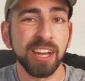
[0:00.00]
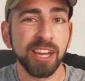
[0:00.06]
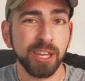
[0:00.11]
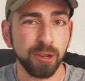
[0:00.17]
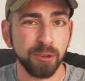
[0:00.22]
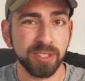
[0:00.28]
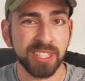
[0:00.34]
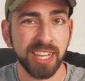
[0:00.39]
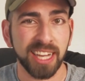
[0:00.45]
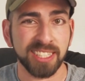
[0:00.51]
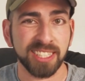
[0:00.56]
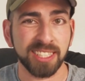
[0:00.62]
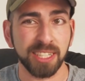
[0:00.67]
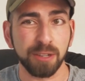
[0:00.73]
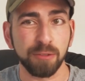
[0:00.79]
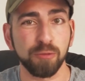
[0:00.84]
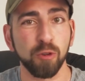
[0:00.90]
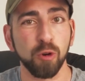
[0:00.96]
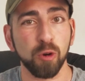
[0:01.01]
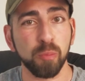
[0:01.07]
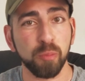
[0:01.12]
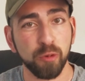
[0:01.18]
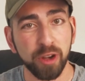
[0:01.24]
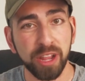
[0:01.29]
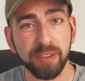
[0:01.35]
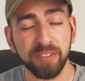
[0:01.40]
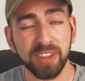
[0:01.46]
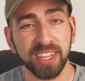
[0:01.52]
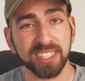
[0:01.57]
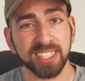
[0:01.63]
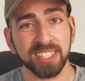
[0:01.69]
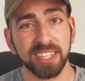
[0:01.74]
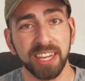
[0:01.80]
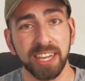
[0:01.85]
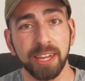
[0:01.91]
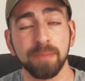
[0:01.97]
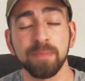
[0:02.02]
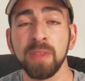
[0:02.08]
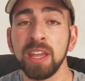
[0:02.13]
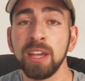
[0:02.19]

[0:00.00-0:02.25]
you're testing for previously.